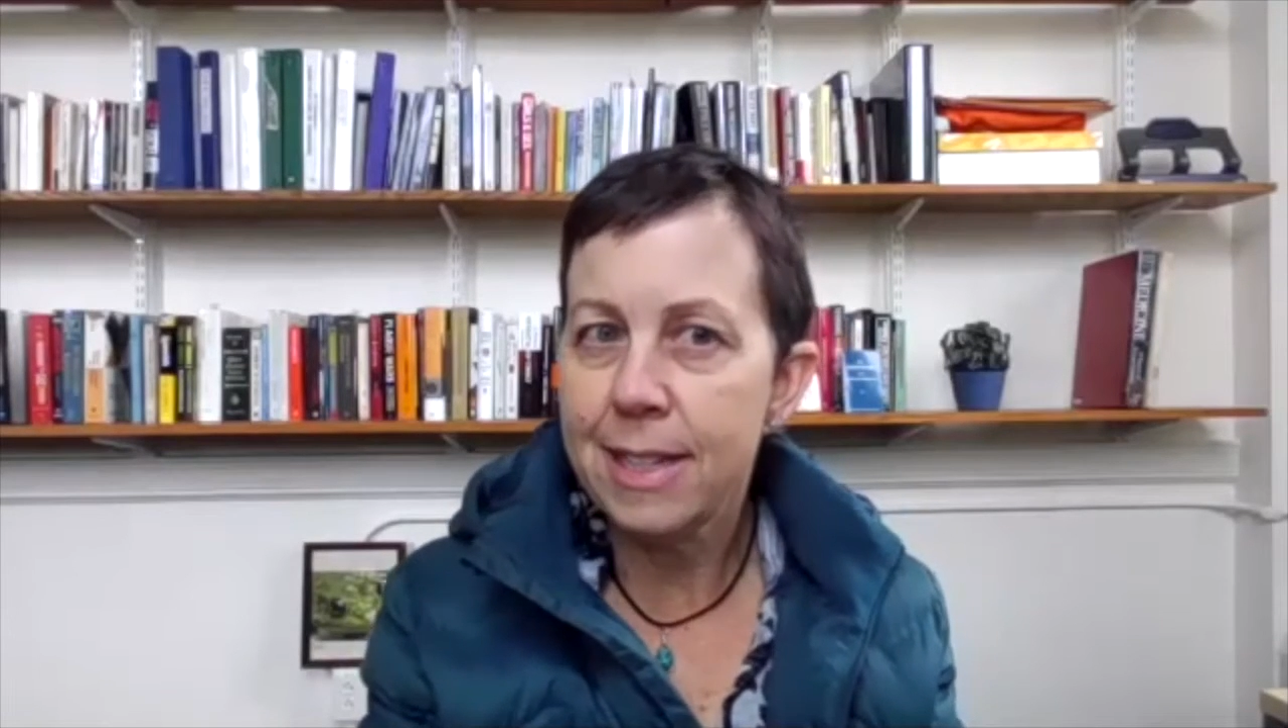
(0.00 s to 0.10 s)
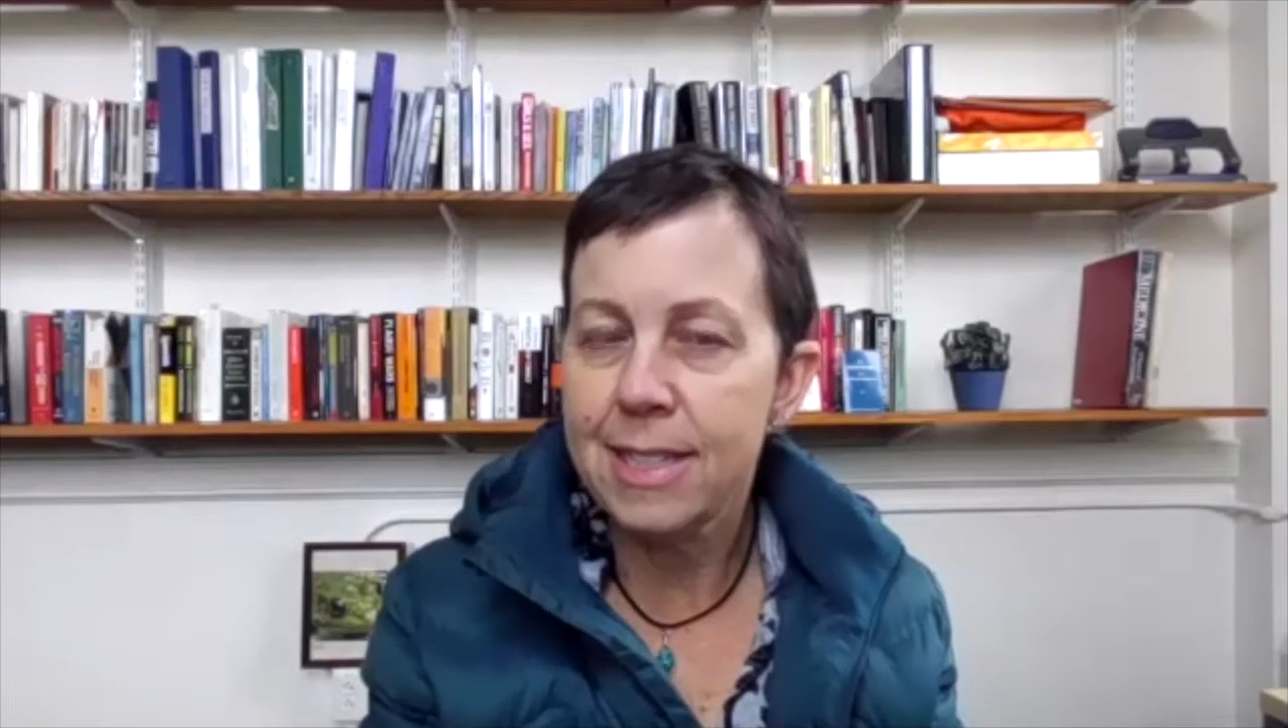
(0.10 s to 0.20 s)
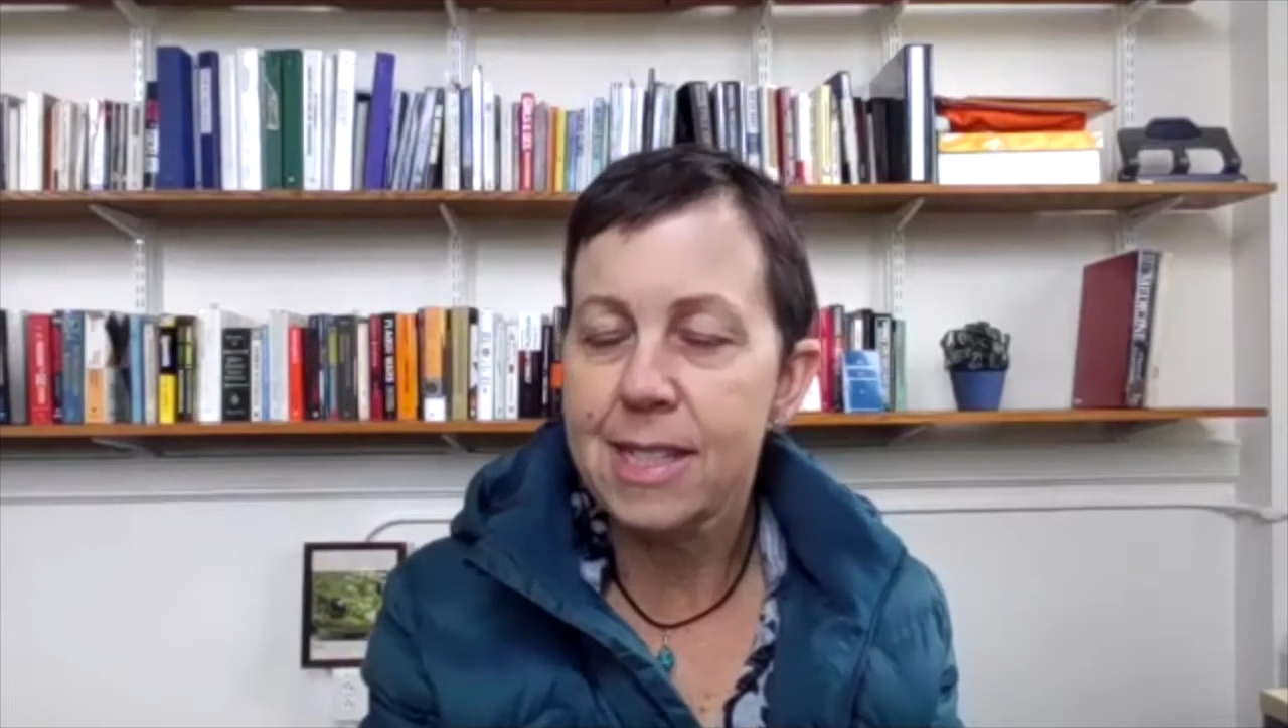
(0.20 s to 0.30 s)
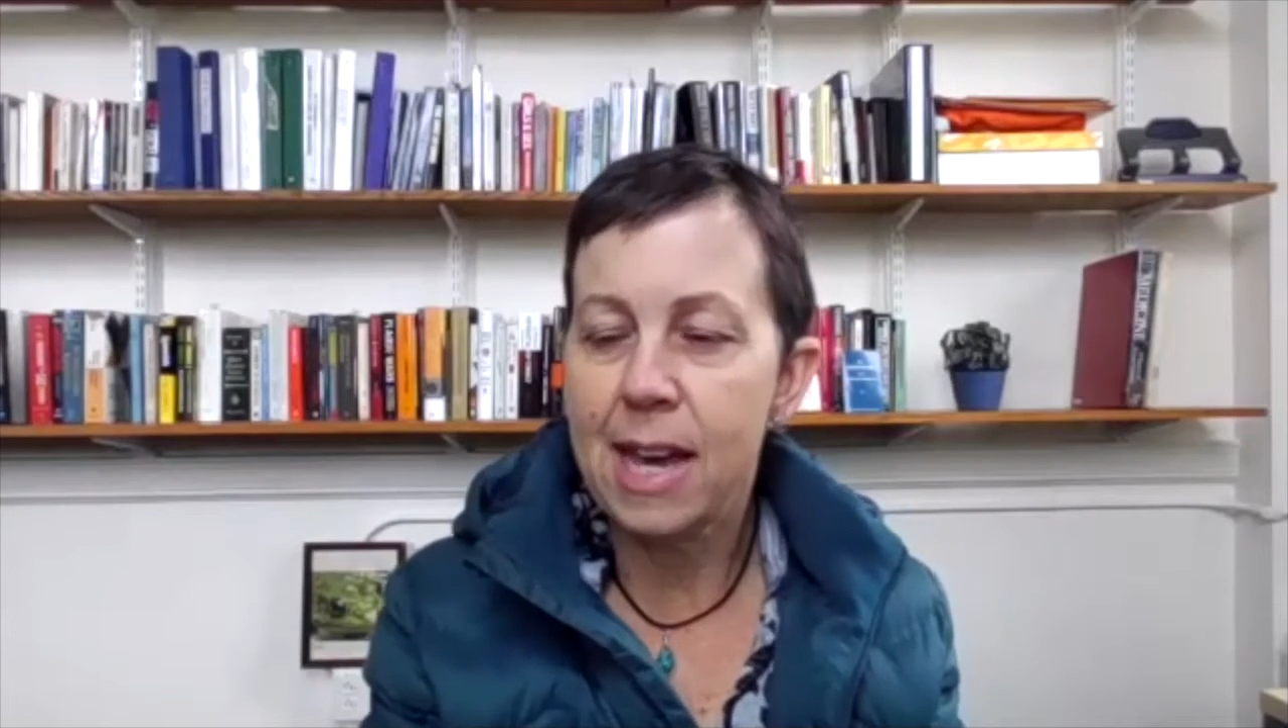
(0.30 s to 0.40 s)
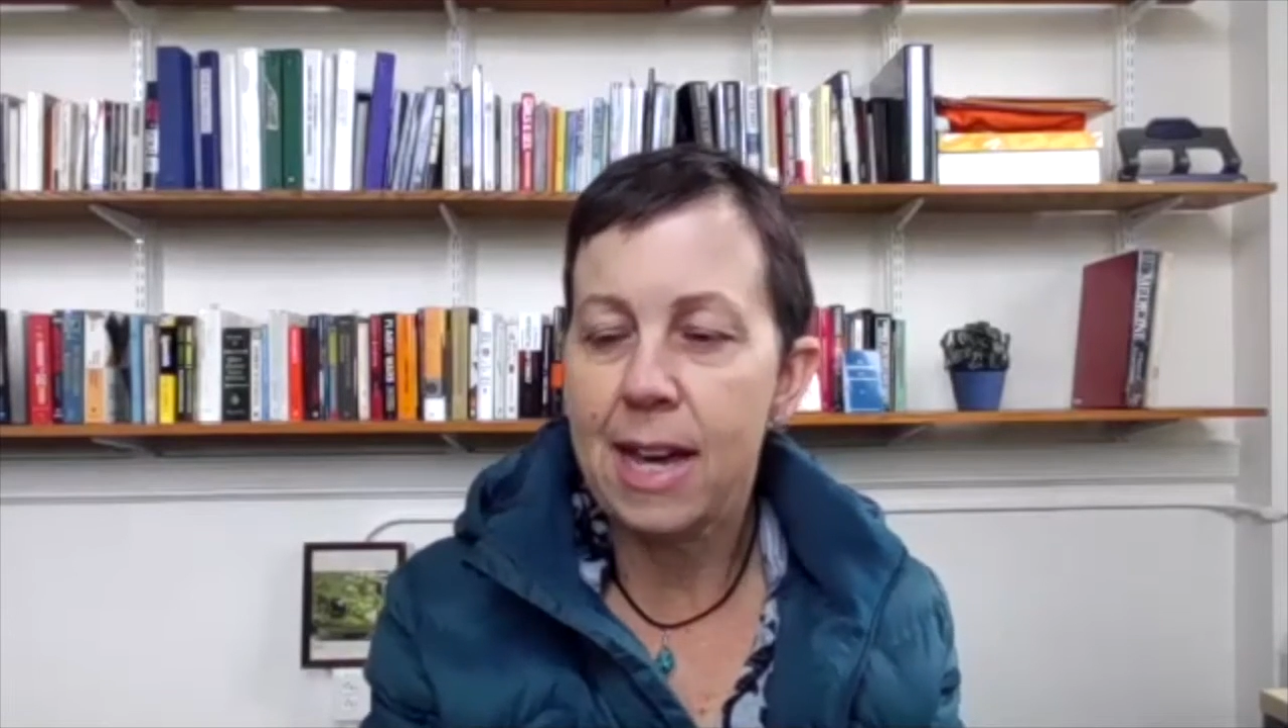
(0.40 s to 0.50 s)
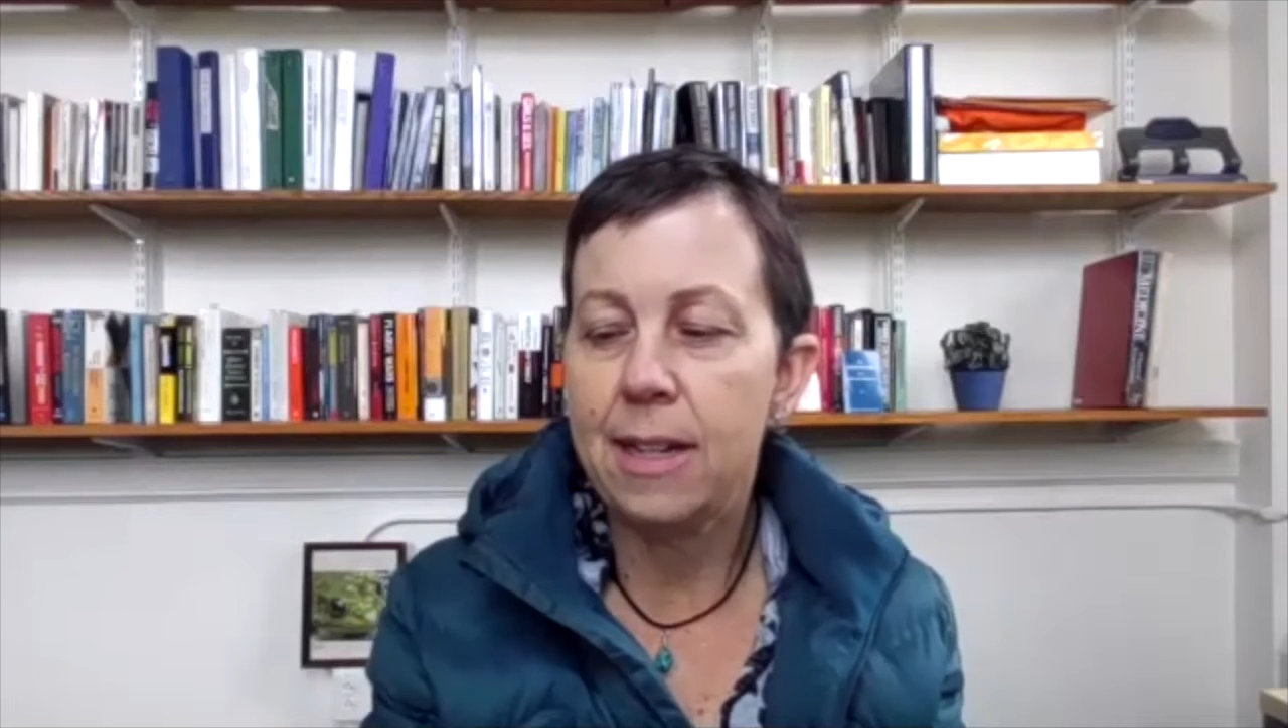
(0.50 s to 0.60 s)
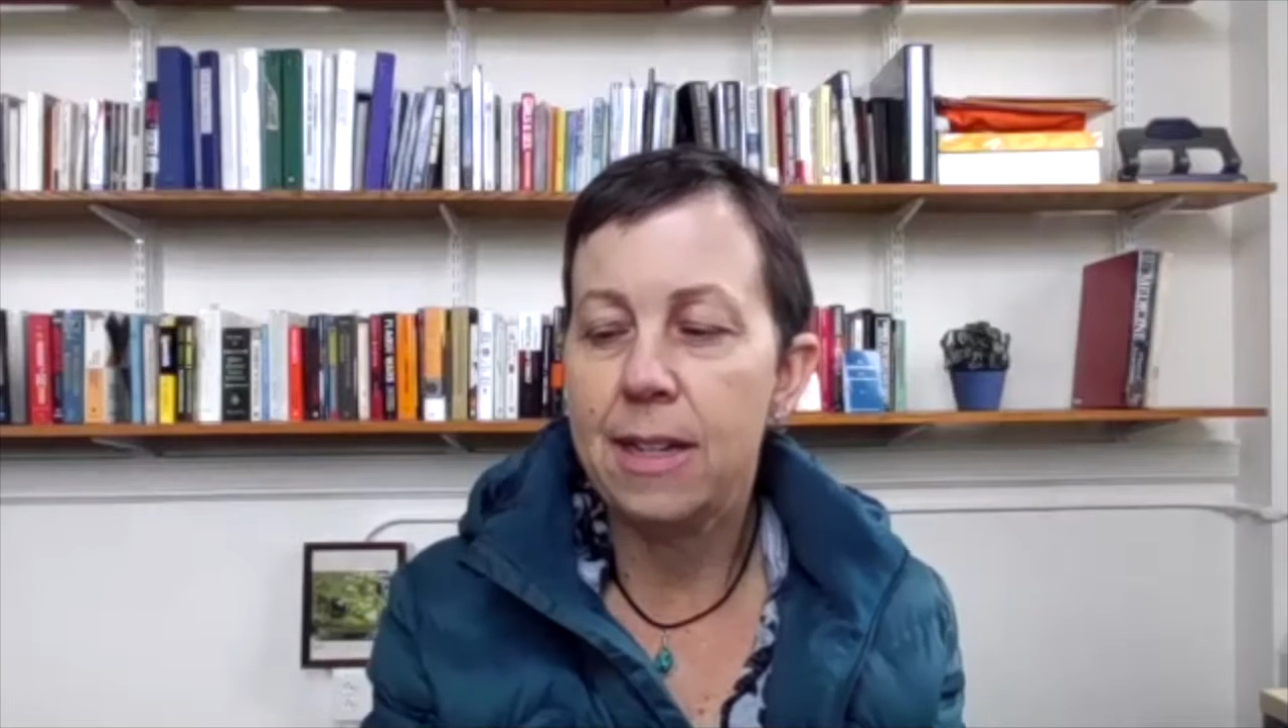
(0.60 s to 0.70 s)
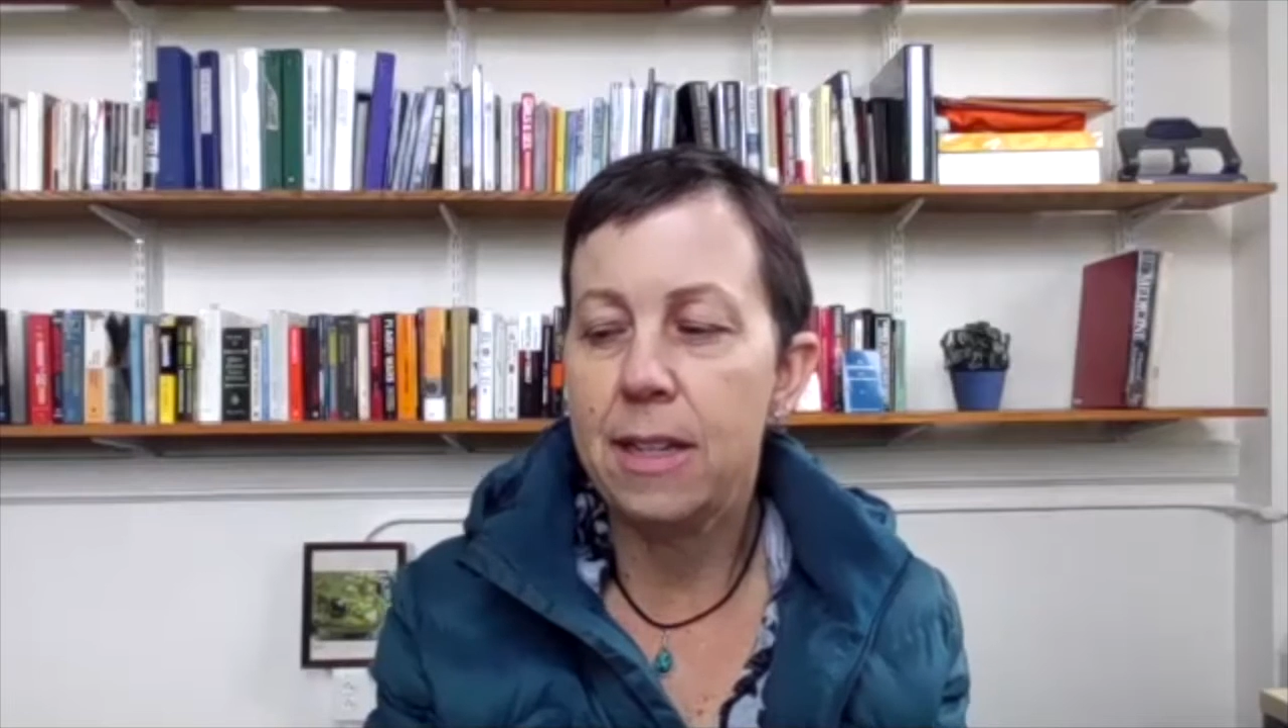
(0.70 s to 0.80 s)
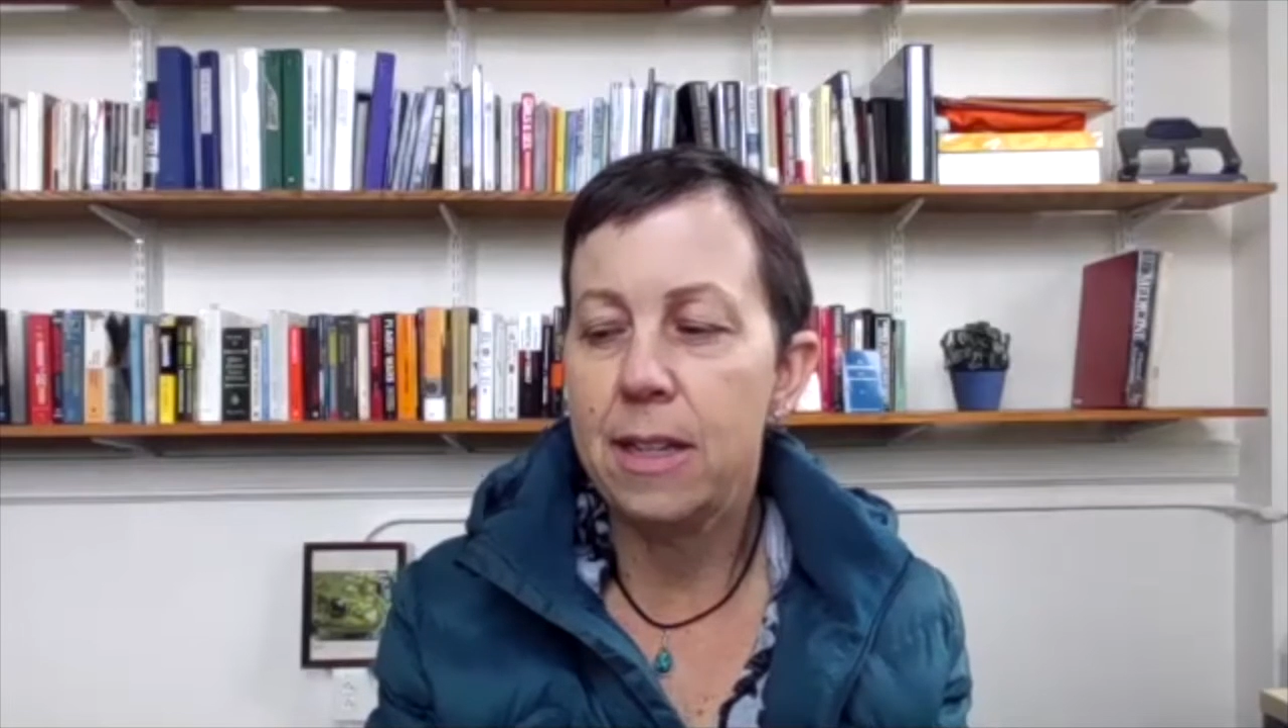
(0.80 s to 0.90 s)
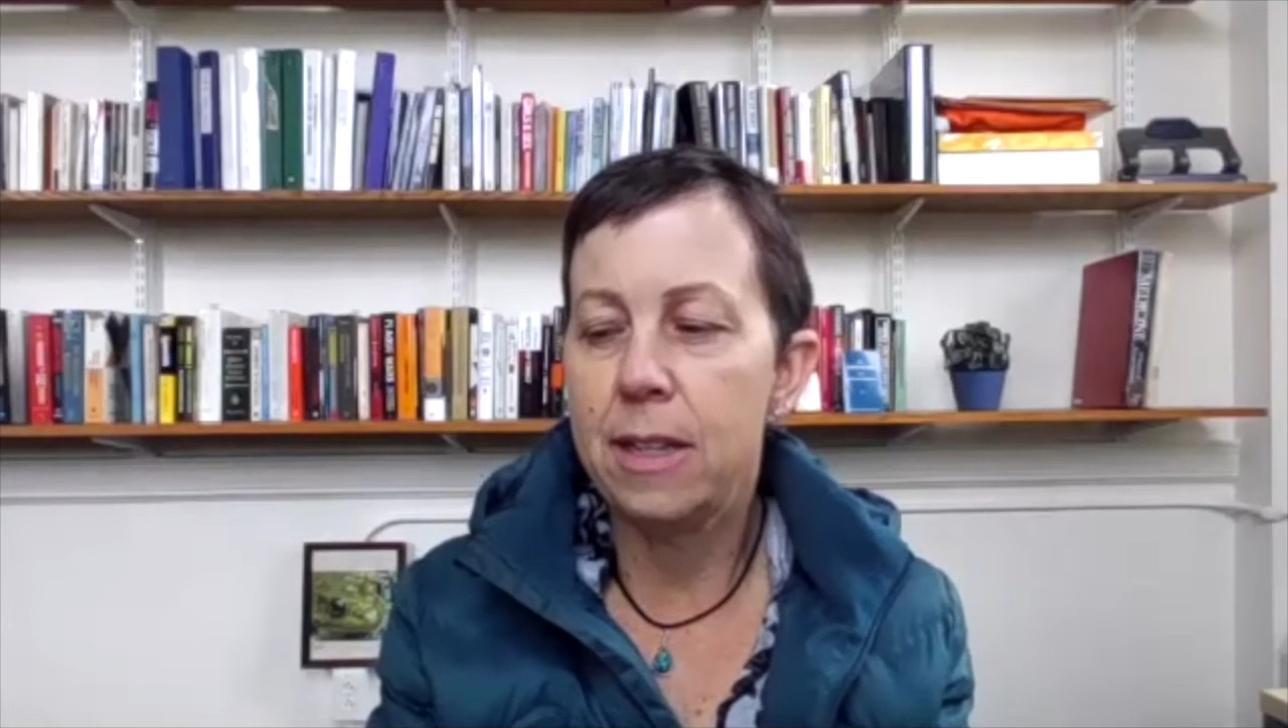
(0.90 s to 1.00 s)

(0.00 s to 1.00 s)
is that